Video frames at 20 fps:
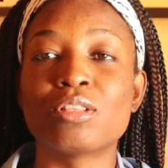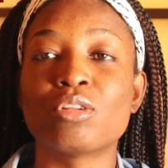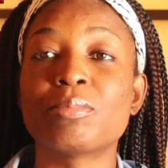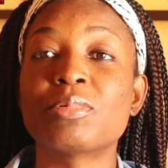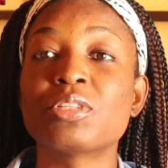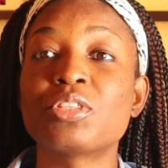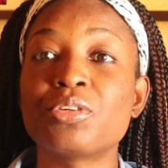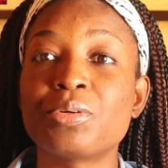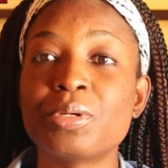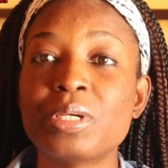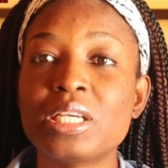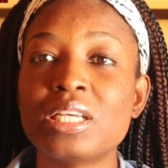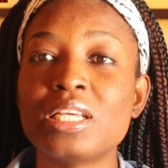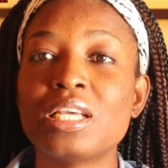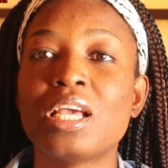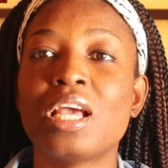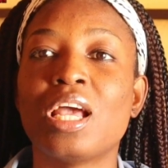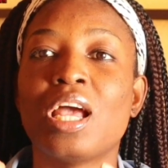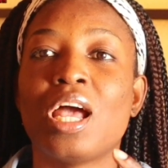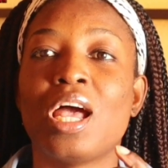Number
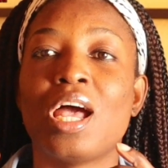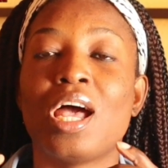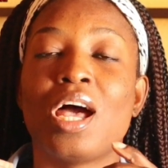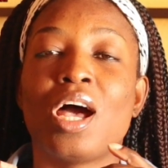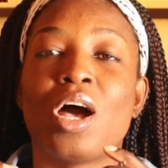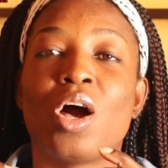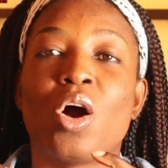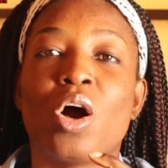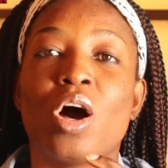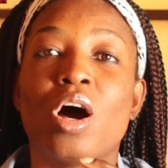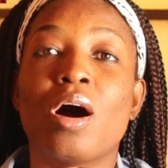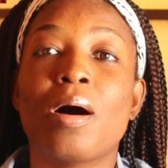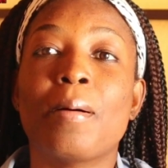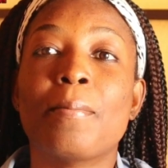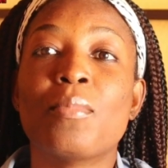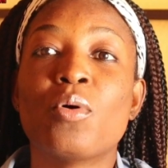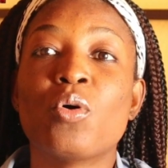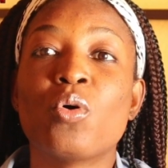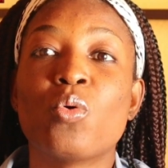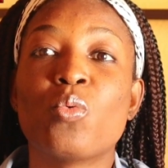three,
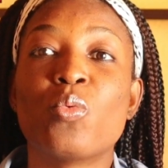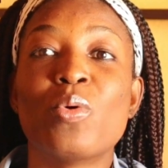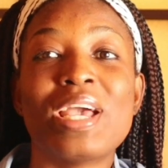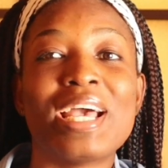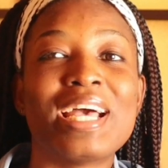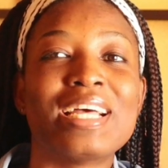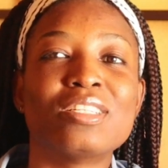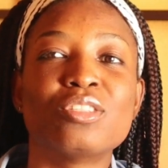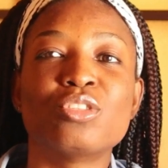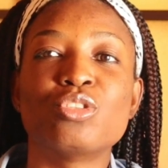where